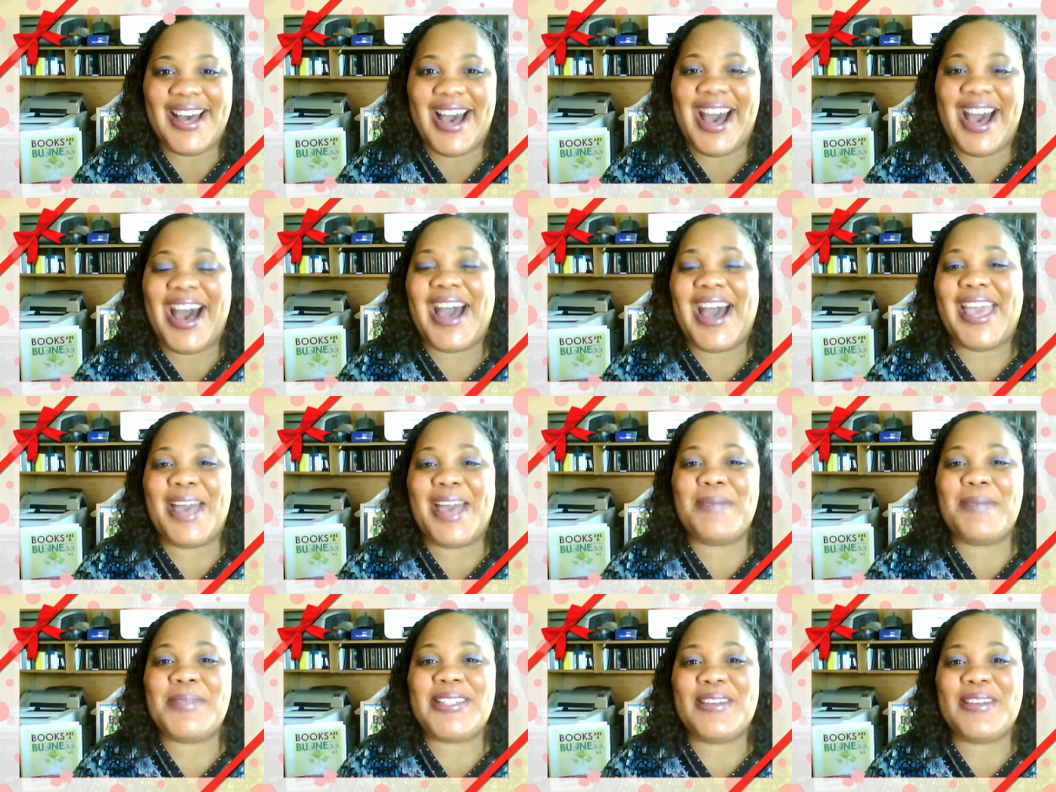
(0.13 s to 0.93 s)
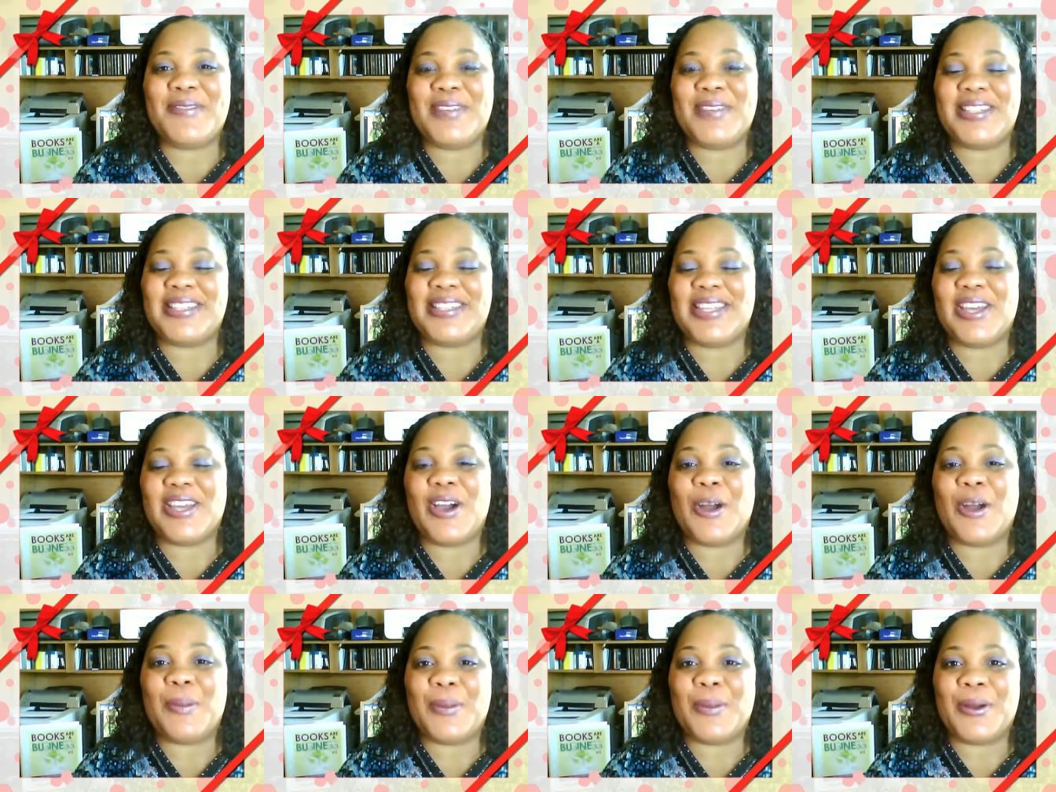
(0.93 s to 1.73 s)
Hi, I'm Stephanie C.
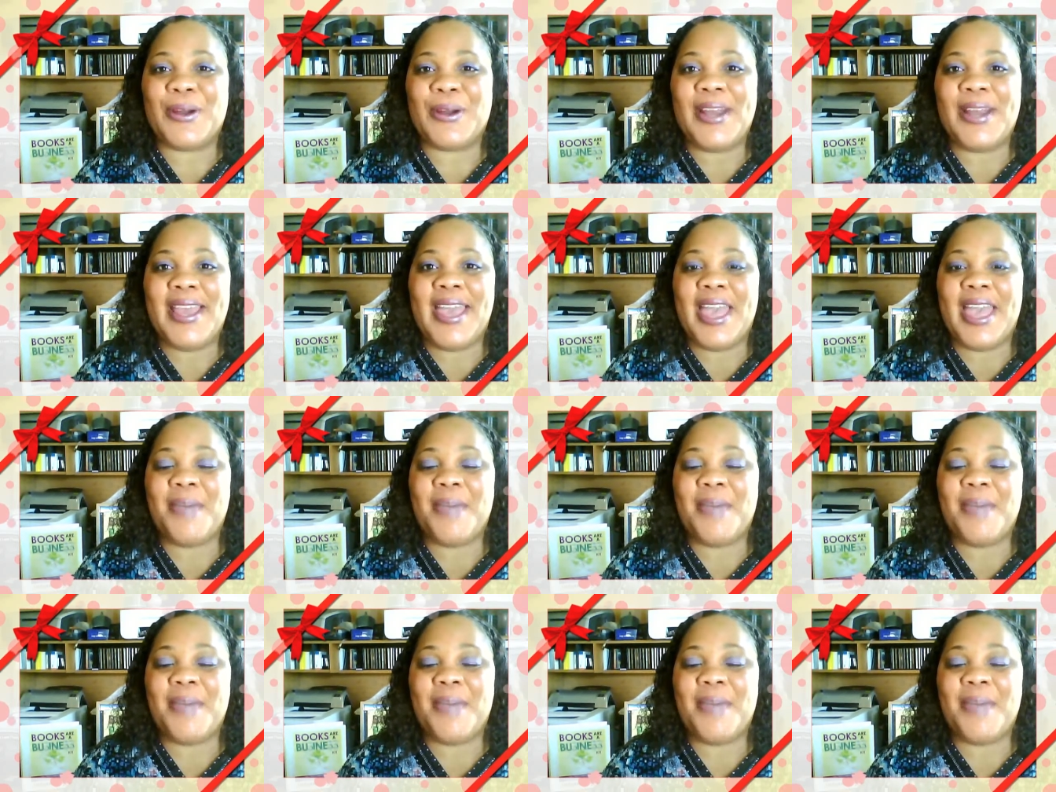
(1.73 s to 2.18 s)
Harper,